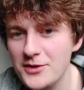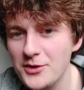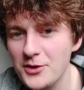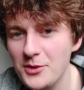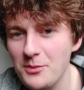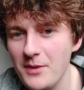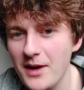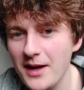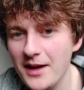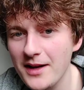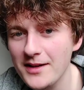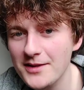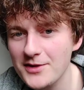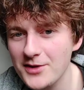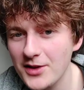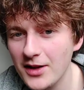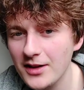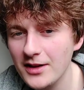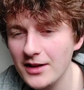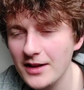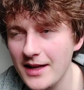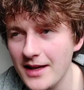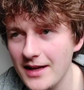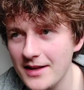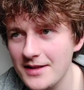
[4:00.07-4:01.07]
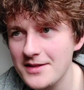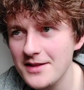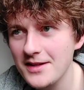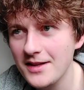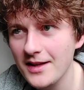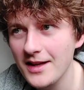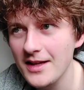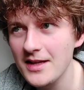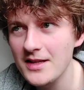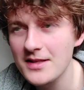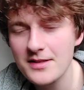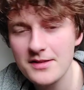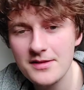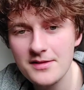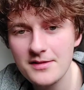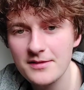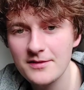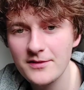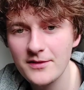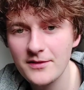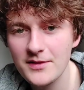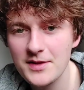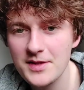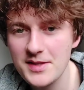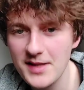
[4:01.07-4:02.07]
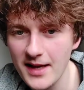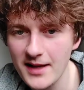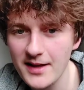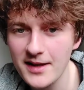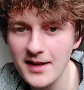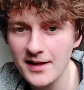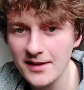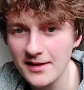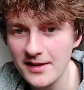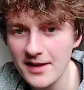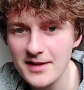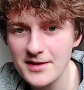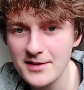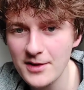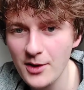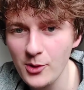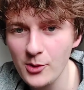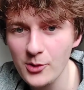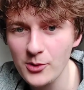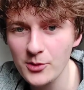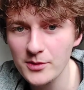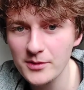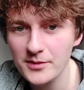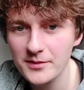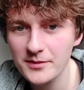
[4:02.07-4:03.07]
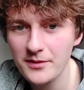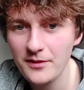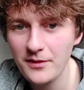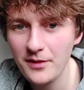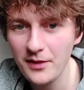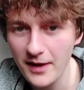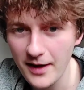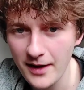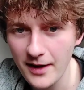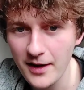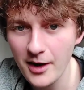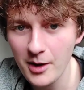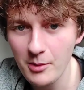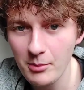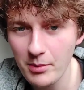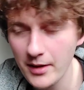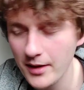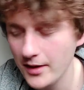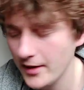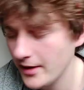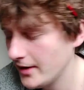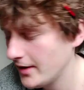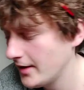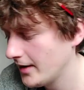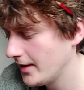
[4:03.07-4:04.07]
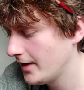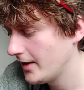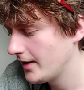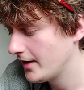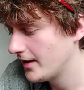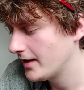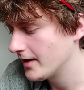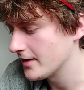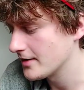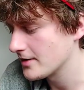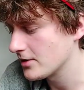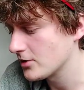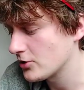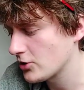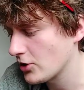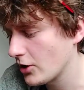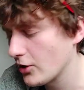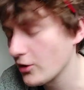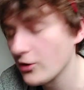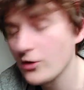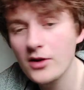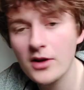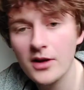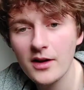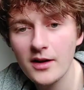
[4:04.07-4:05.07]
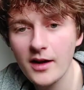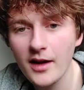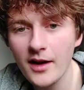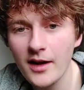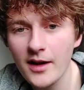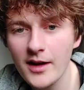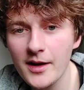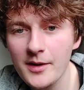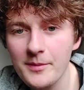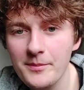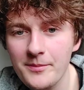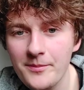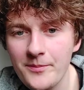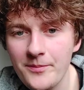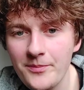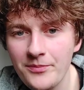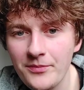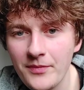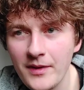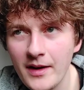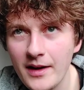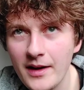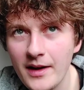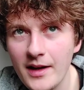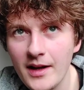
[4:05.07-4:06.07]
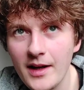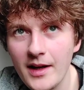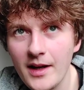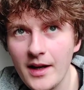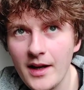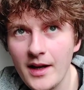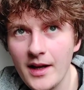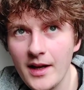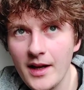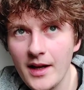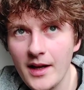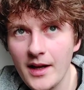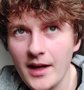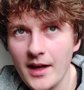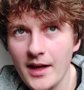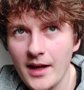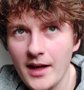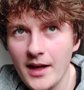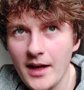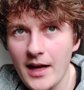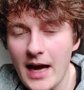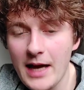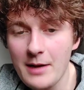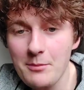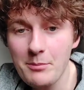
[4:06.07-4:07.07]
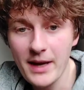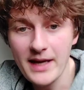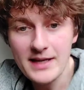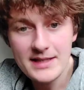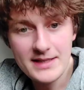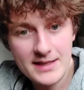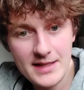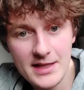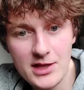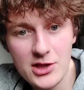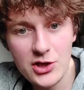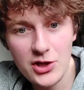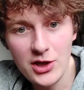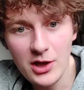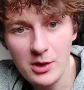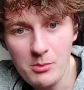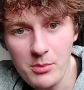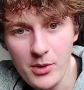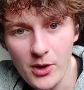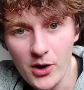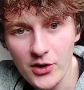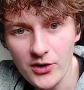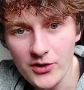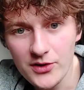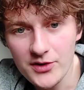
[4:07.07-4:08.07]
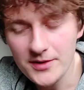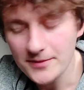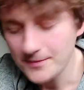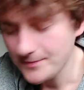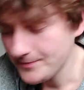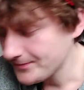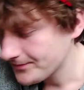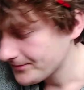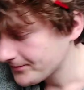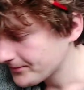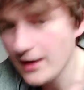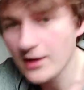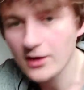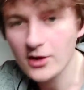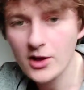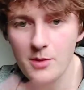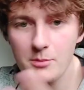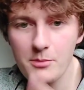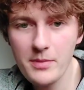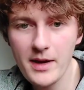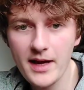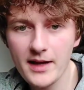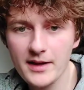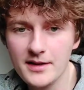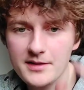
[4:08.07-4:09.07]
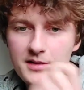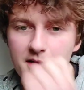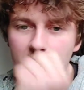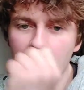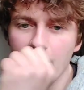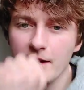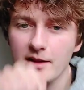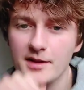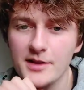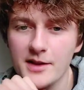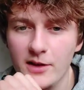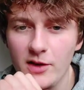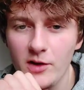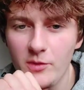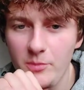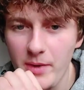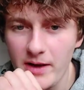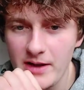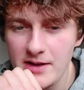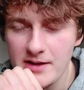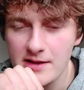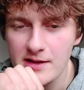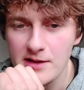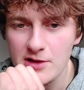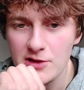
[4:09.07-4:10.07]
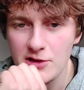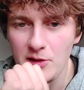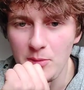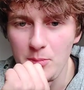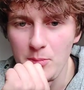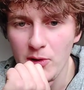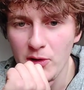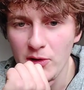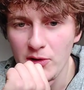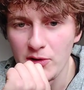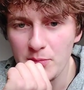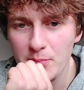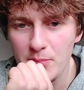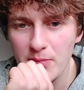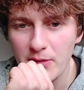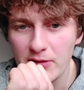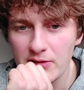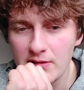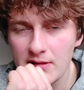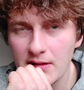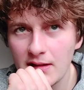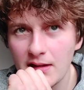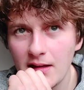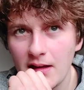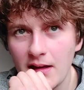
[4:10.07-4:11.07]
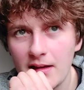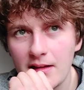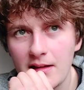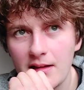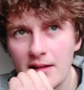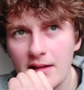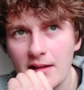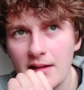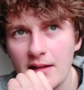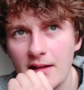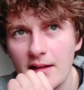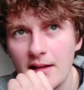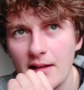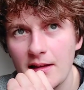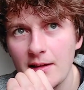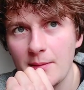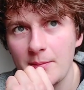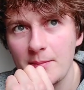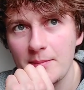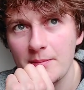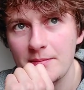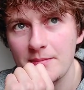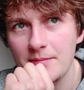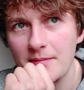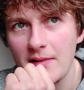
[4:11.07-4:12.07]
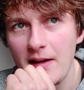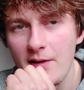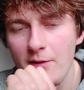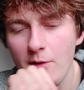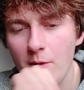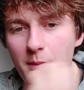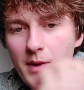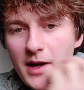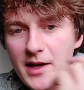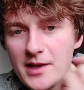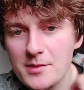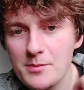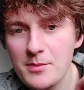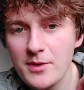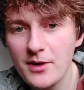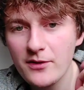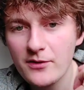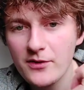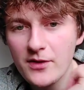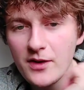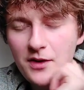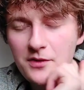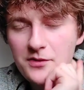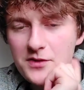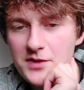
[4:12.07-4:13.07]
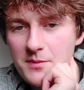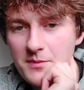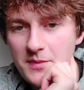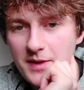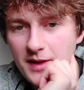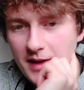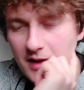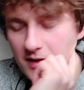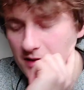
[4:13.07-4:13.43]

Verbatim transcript: too many. Charlie Higson is sending this whole thing up as a joke. Um, and pastiching Bond. And I'll come back to the idea of pastiching Bond because I, I think um, it reminds me of, of something